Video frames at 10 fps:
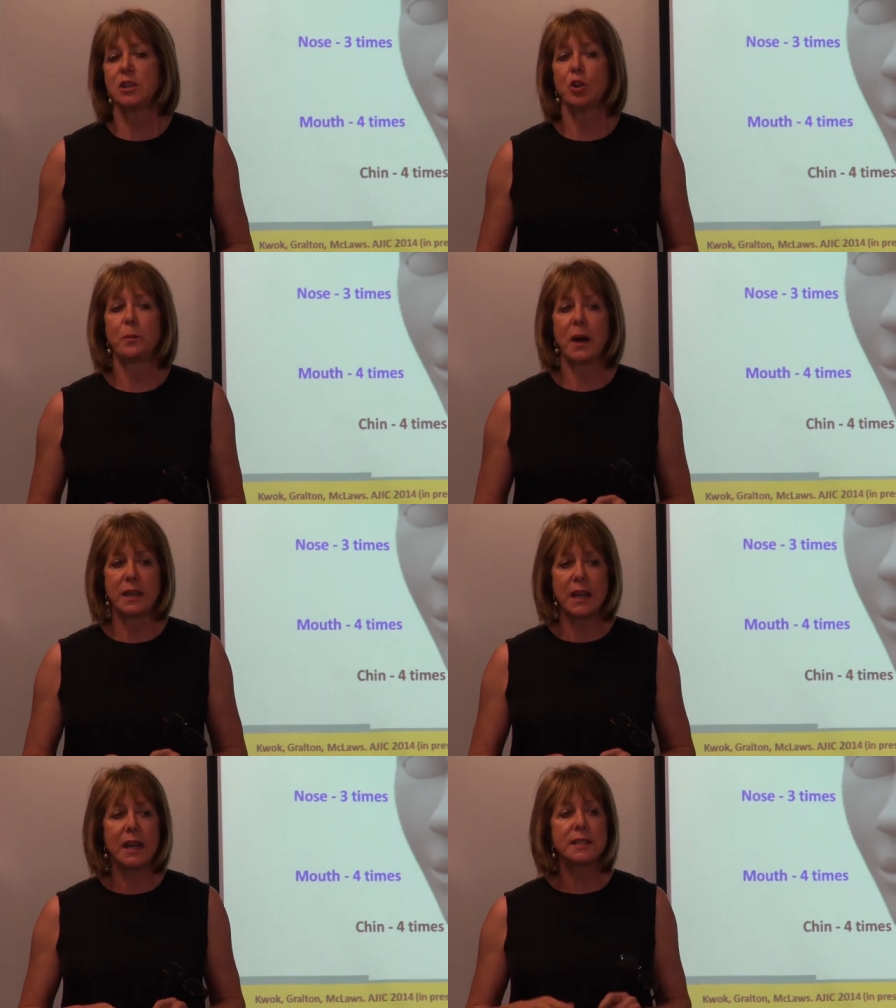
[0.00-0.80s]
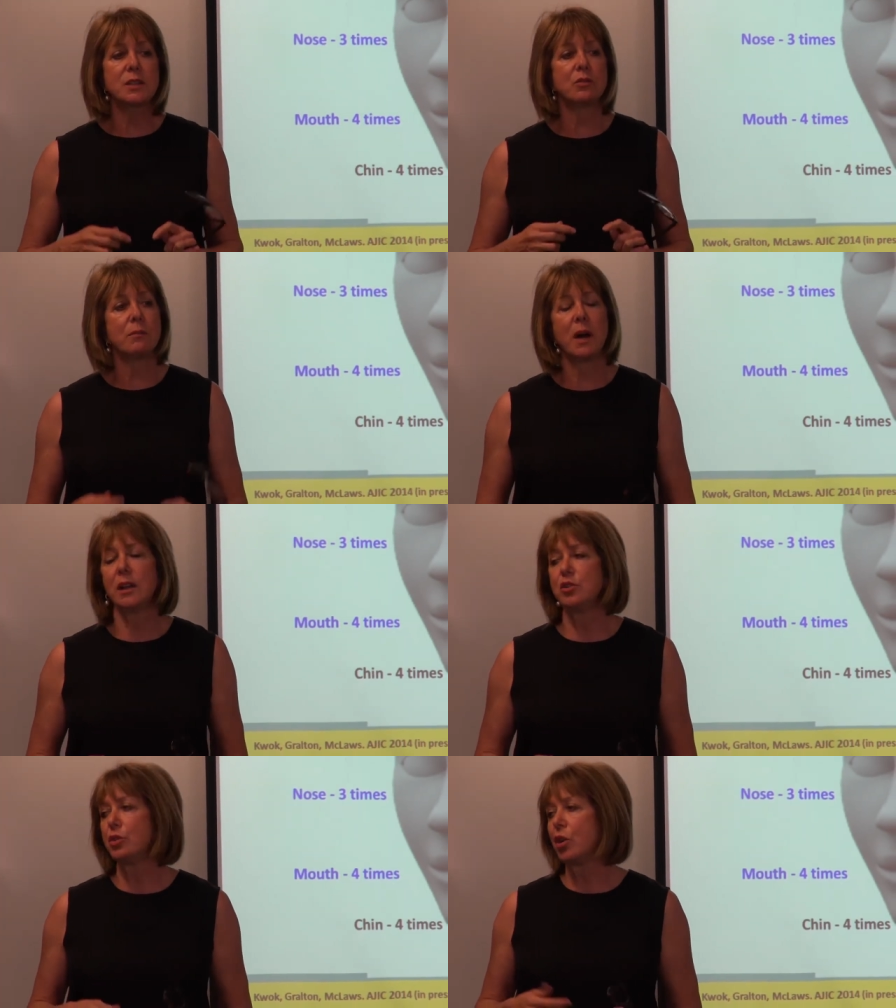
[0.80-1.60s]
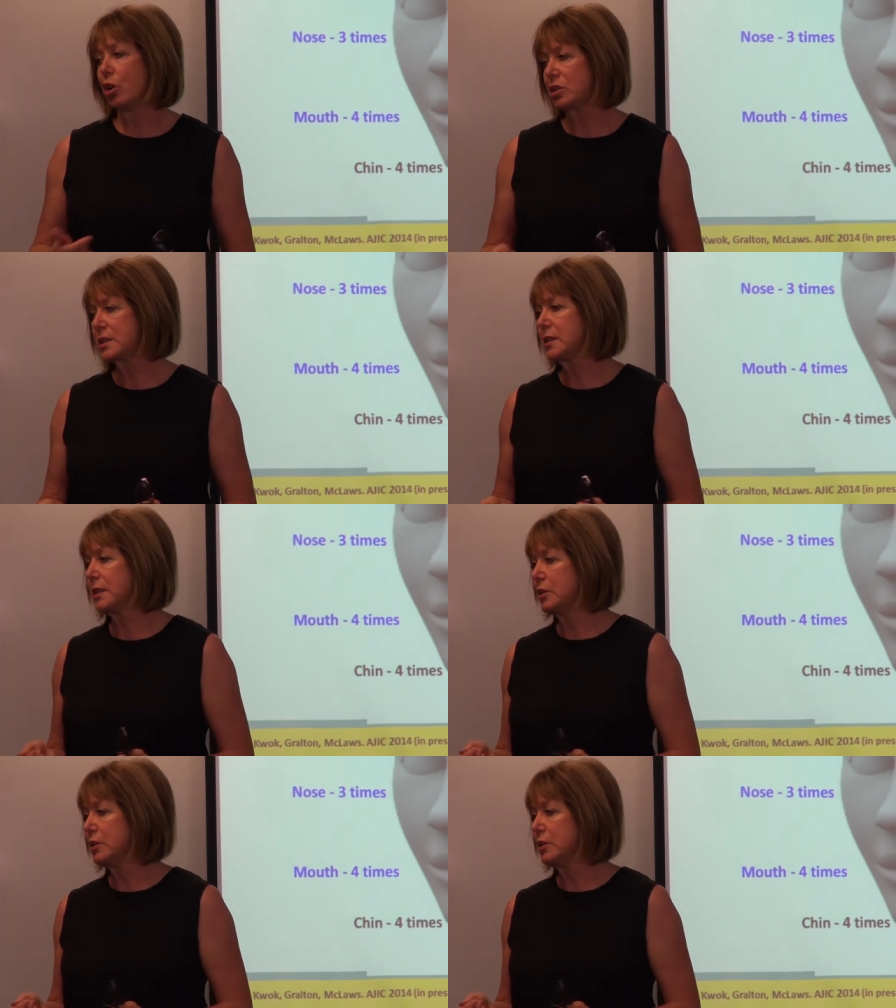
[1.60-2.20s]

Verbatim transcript: your body has to remind you constantly